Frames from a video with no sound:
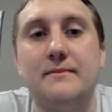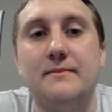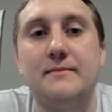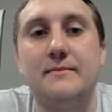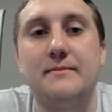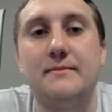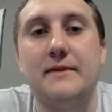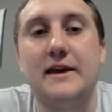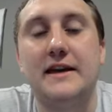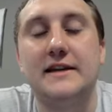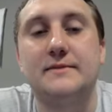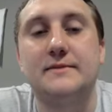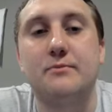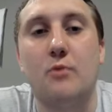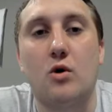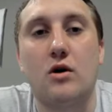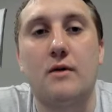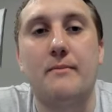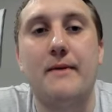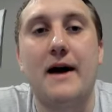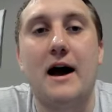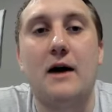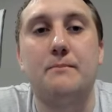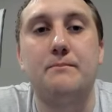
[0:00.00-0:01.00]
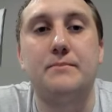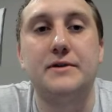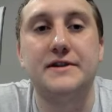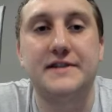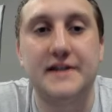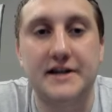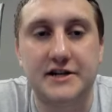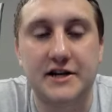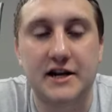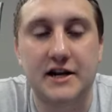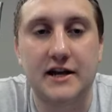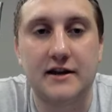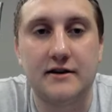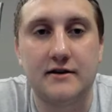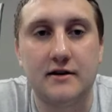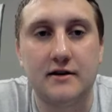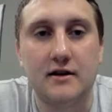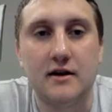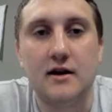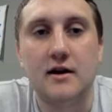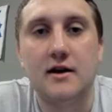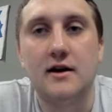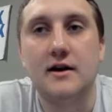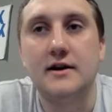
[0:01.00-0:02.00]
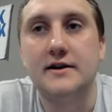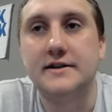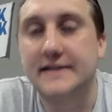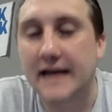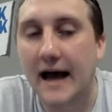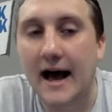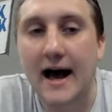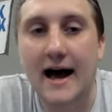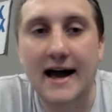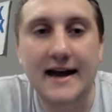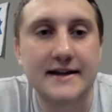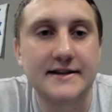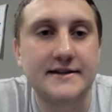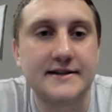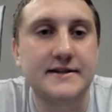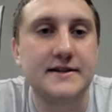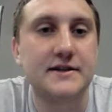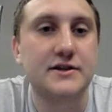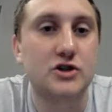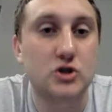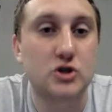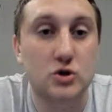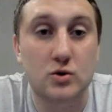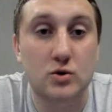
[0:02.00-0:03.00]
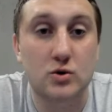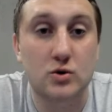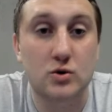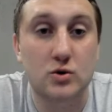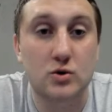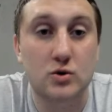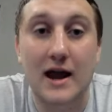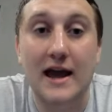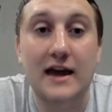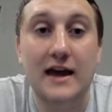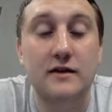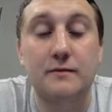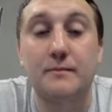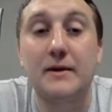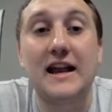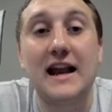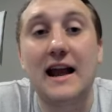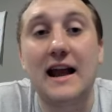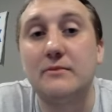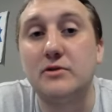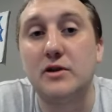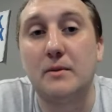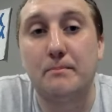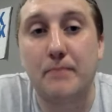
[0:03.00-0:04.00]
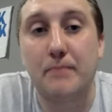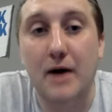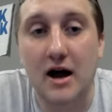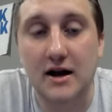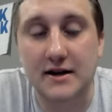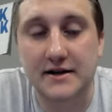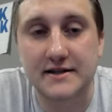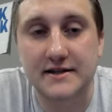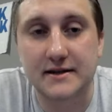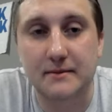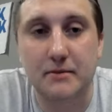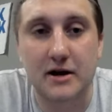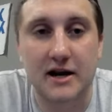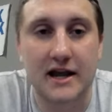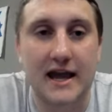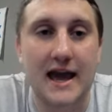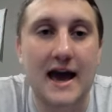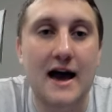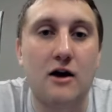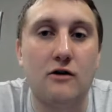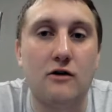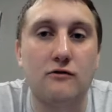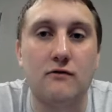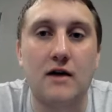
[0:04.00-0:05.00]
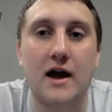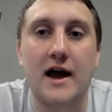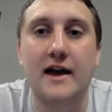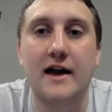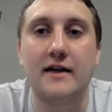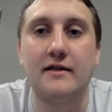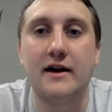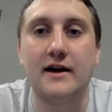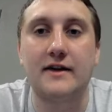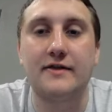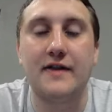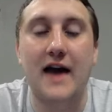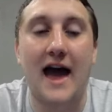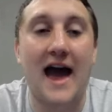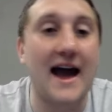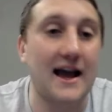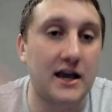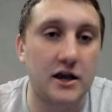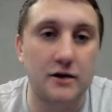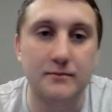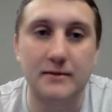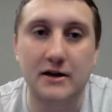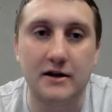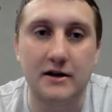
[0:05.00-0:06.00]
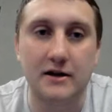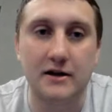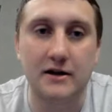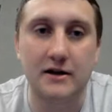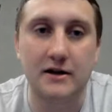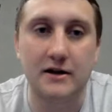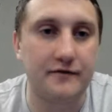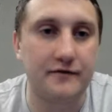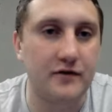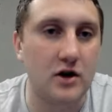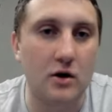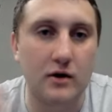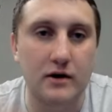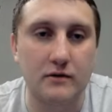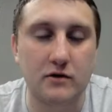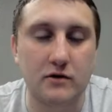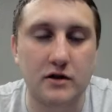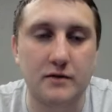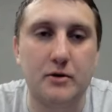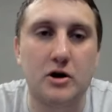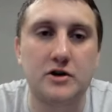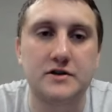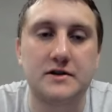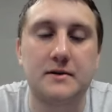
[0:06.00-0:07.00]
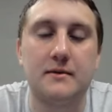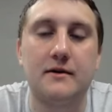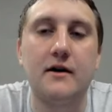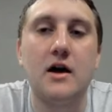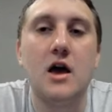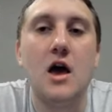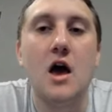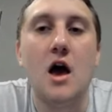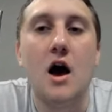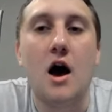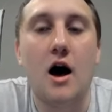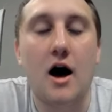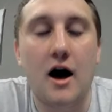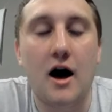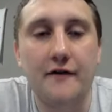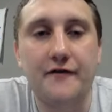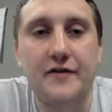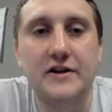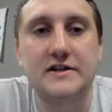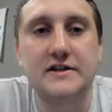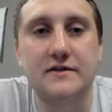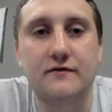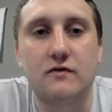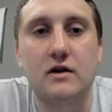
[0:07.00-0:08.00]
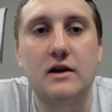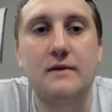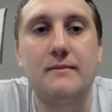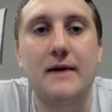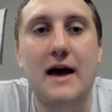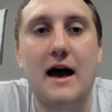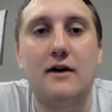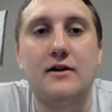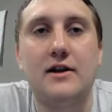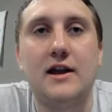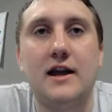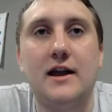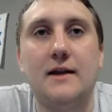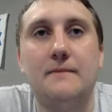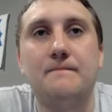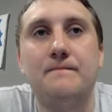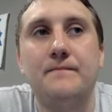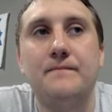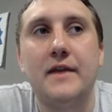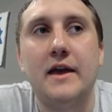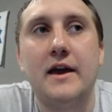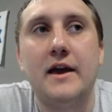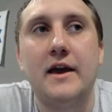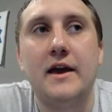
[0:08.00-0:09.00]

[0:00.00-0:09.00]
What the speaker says: to me is more about positioning, size, strength, being able to box somebody out, right? Like the acumen of knowing where the ball's going on. Offensive rebounding,